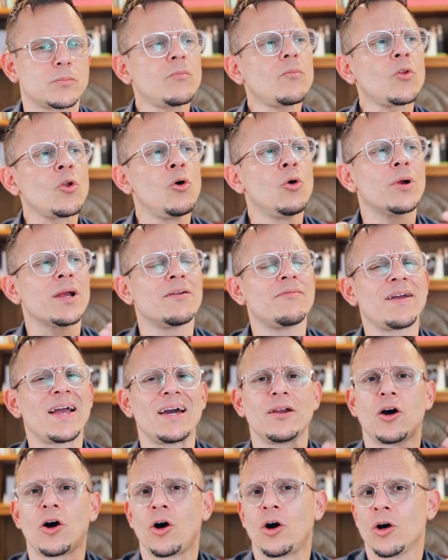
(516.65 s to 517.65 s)
or have
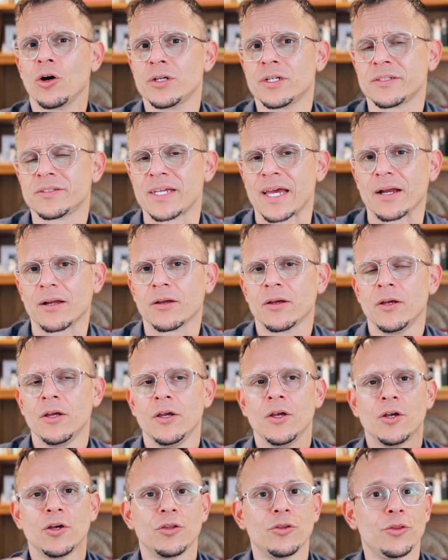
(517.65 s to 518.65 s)
had a heart attack.
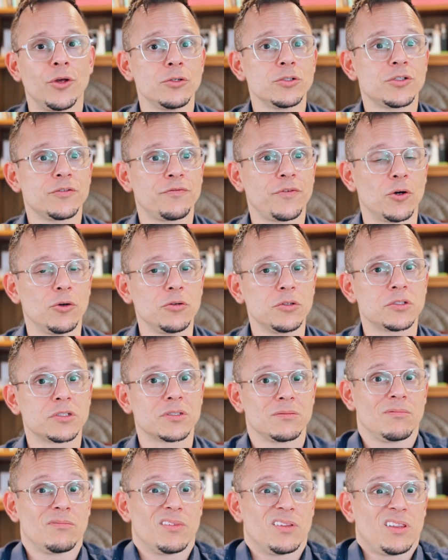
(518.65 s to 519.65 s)
Those
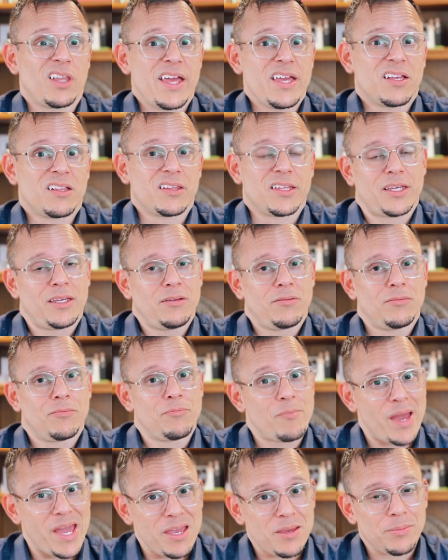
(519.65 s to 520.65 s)
folks likely,
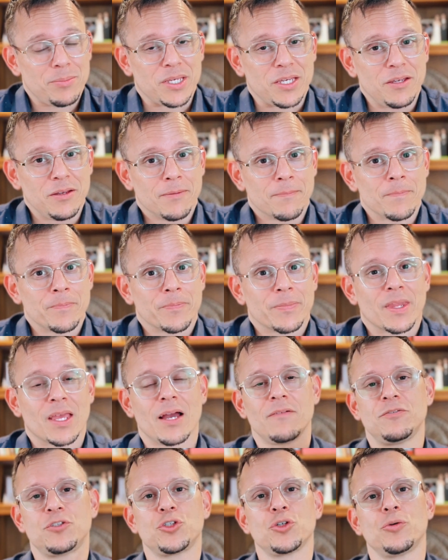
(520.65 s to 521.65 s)
maybe,
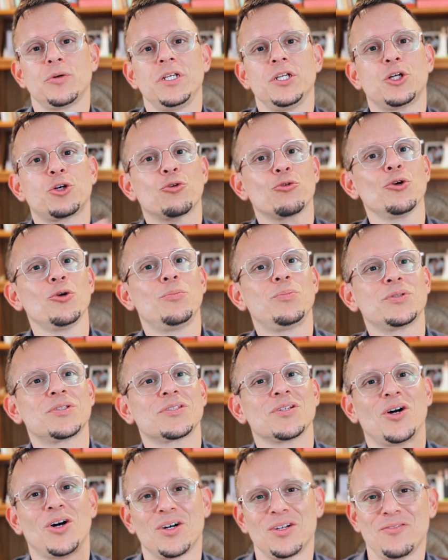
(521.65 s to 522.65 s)
have joined
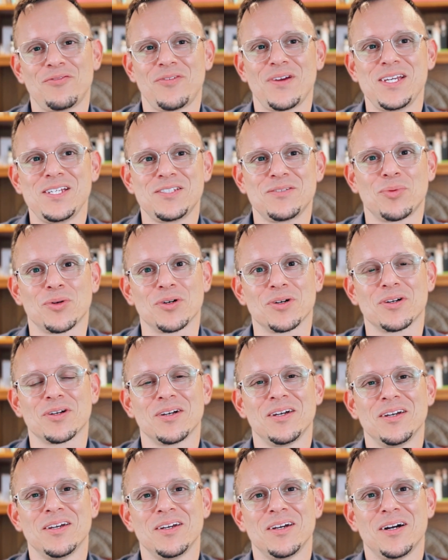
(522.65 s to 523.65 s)
groups on Facebook
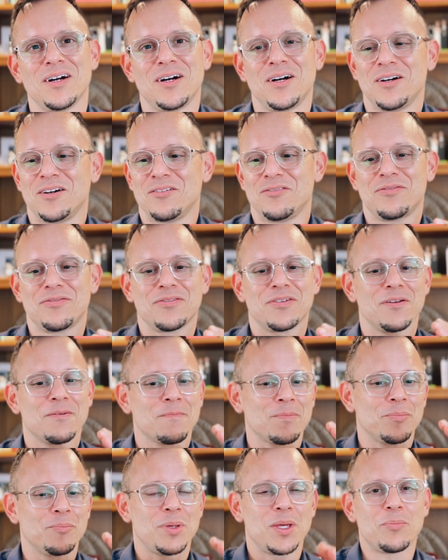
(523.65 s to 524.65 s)
of
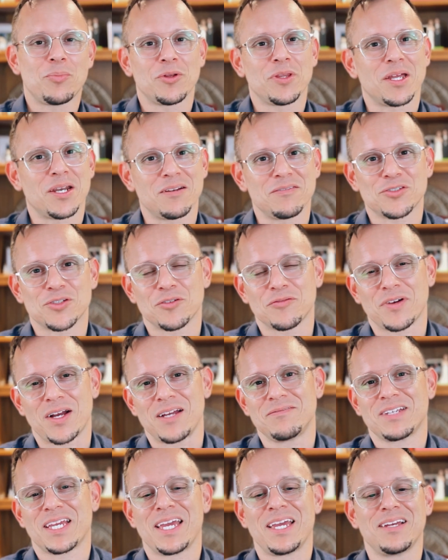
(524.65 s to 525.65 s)
people that have
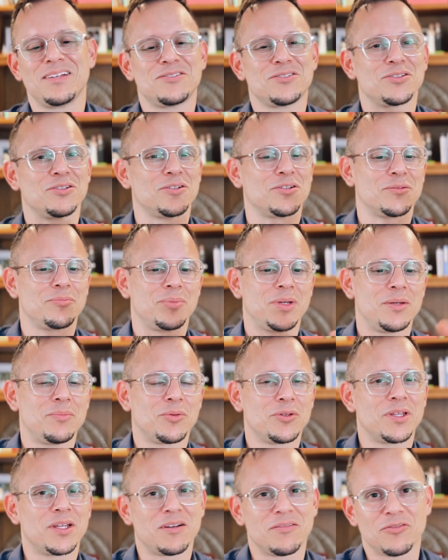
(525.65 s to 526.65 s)
survived cancer,
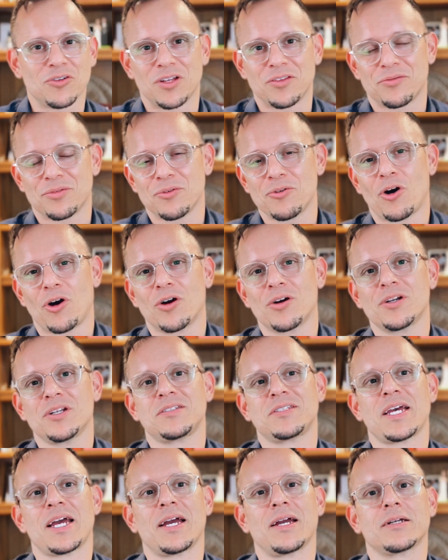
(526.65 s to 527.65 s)
people that have gone through heart
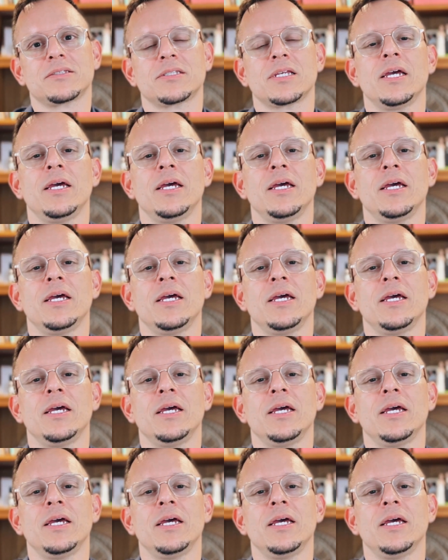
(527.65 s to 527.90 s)
attacks.